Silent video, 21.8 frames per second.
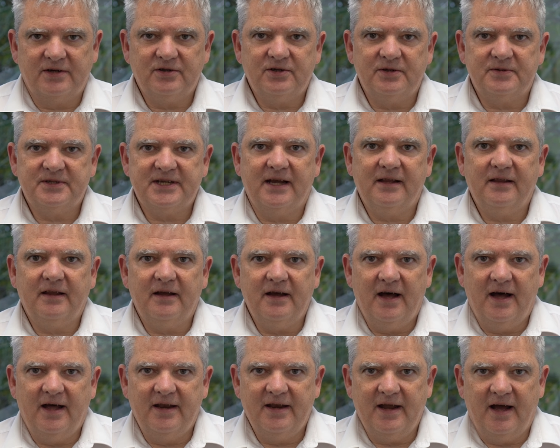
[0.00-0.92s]
Andrew
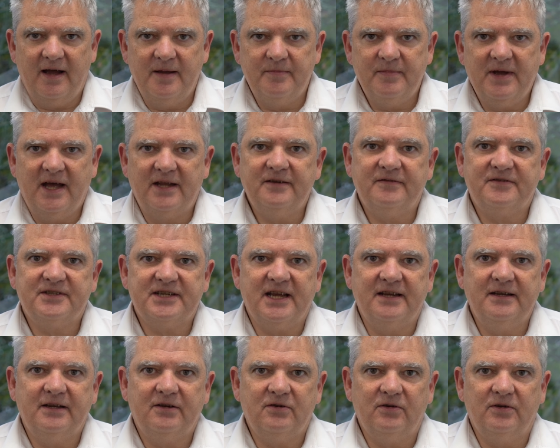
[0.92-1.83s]
Taylor and I'm Head of
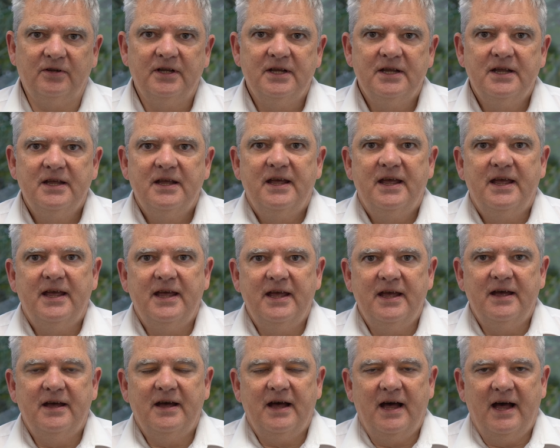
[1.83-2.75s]
Technical
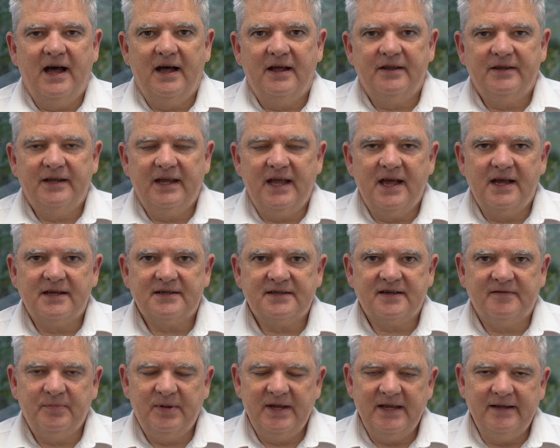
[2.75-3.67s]
here at the
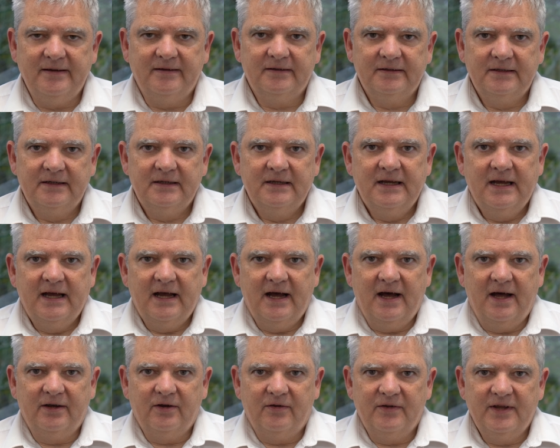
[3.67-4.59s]
ASFP,
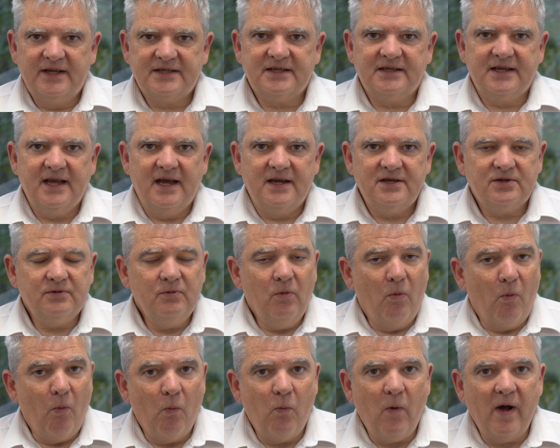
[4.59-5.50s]
and on this
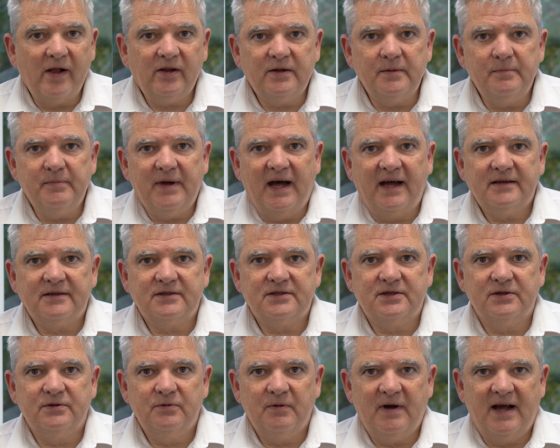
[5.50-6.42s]
occasion welcome back
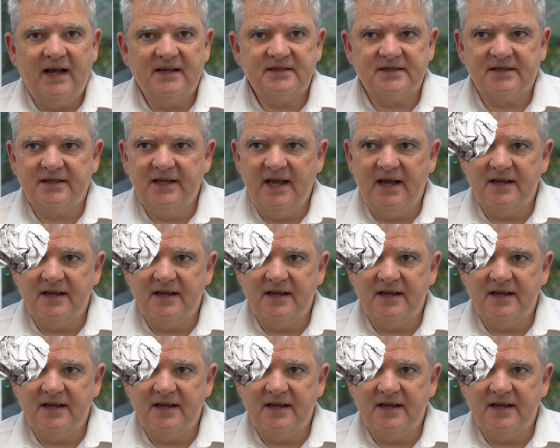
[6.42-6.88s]
to Ask the